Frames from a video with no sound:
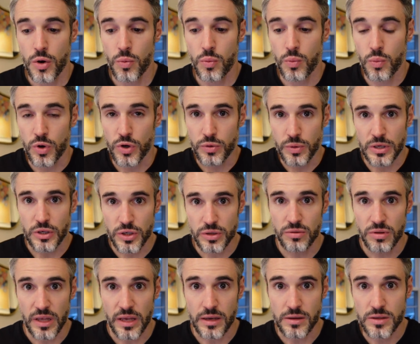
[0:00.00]
we're doing
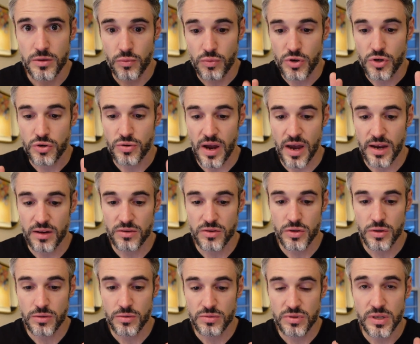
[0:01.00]
2 things. We're trying
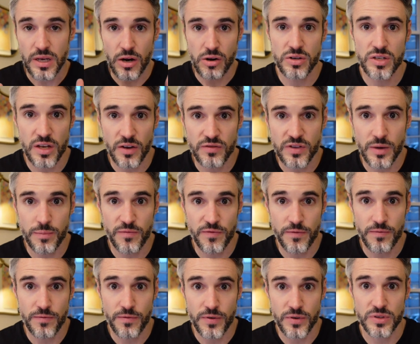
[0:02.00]
to set ourselves up
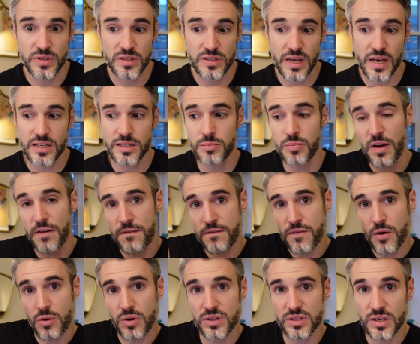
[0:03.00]
for success by
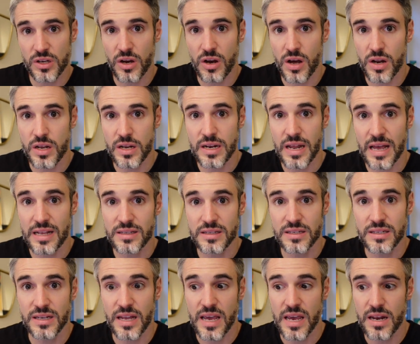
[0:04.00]
focusing on an end
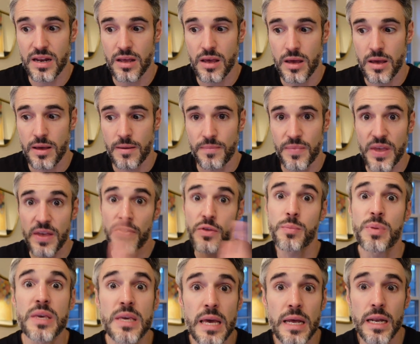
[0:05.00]
state in the
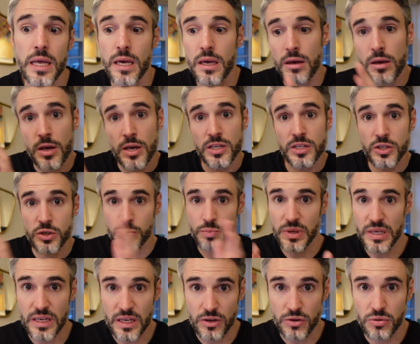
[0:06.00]
beginning,
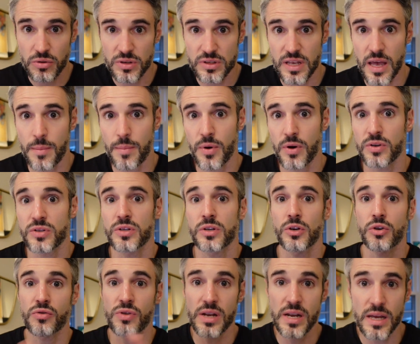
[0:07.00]
speaking towards that
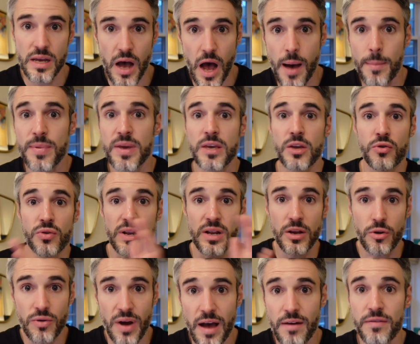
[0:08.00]
person, creating copy,
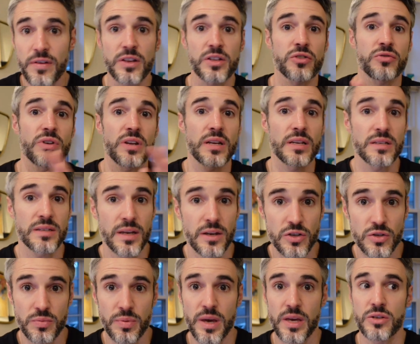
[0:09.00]
creating graphics, creating
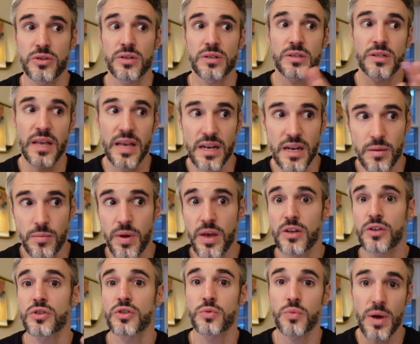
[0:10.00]
sales pages, landing
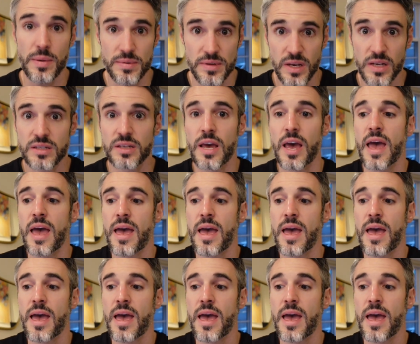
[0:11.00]
pages, websites,